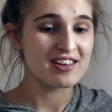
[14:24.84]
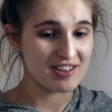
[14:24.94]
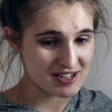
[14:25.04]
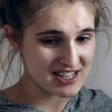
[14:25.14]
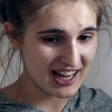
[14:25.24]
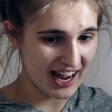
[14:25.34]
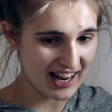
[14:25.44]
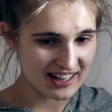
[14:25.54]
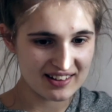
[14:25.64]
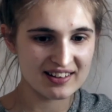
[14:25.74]

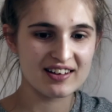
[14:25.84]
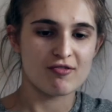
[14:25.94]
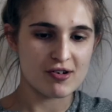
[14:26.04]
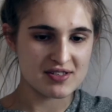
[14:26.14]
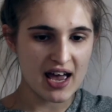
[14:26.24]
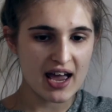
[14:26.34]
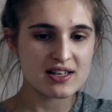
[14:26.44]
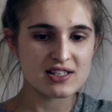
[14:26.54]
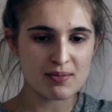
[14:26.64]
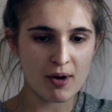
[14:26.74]
Utican.
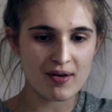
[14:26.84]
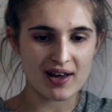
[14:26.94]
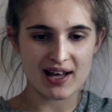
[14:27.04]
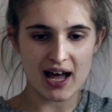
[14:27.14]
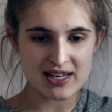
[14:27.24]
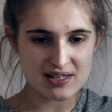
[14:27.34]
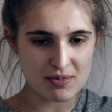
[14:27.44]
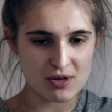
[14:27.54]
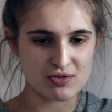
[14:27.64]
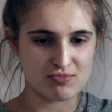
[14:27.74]
Rose, Simone and Candy
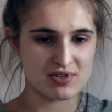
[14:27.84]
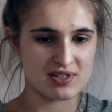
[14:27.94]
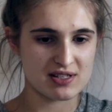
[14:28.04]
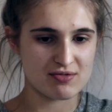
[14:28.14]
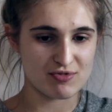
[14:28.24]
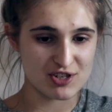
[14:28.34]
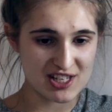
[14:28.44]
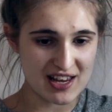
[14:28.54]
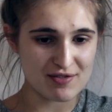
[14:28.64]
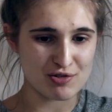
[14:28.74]
Muse
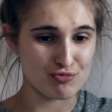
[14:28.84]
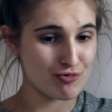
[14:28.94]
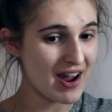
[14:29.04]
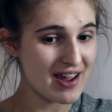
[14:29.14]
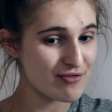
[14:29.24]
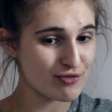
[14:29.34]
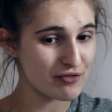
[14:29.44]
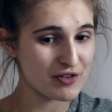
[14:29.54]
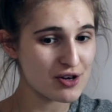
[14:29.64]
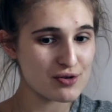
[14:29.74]
received rave
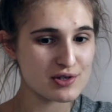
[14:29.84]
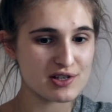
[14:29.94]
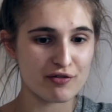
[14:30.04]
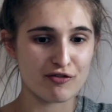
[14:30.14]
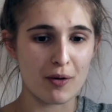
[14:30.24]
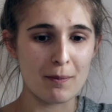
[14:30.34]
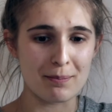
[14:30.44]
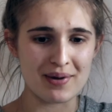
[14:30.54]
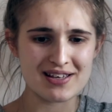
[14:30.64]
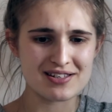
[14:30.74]
reviews from
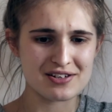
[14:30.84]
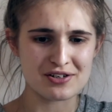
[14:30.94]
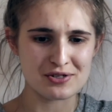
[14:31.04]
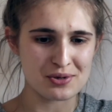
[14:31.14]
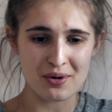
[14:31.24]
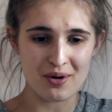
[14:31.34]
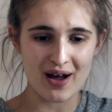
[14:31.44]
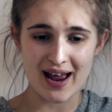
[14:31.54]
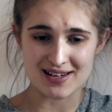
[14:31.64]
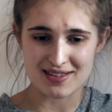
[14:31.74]
Beast Couture
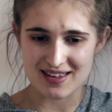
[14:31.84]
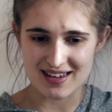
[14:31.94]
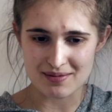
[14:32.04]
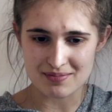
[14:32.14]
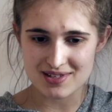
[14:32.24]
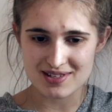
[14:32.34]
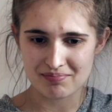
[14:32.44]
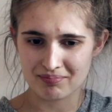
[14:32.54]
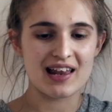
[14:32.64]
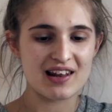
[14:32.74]
and Themes.
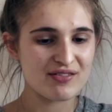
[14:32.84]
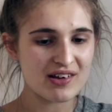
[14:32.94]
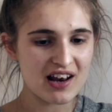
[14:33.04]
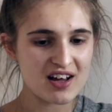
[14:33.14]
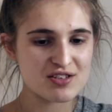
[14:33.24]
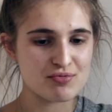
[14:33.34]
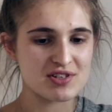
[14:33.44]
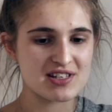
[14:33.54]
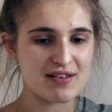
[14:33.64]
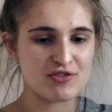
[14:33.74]
Olivia Lux
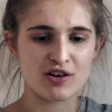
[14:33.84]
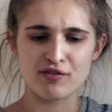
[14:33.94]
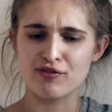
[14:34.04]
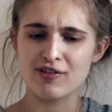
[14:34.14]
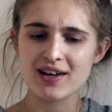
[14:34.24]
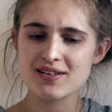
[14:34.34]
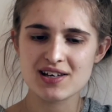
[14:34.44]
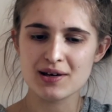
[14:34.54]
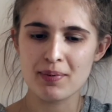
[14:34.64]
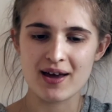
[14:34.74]
received
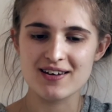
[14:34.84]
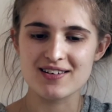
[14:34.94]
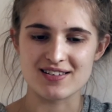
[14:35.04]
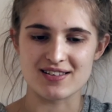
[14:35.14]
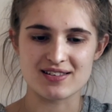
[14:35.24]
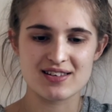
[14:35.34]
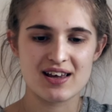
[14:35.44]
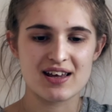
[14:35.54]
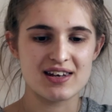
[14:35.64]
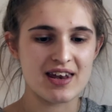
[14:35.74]
conflicting opinions,
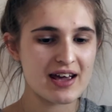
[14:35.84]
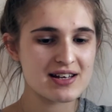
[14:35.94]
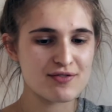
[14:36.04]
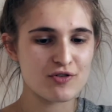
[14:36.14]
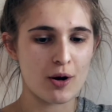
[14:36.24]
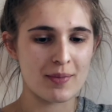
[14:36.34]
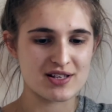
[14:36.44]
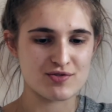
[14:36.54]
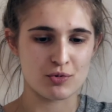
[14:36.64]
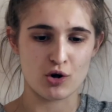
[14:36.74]
negative
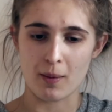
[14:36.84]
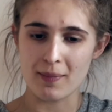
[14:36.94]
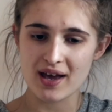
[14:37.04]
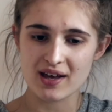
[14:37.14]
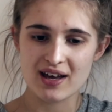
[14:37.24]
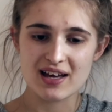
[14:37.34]
comments from Gottmik,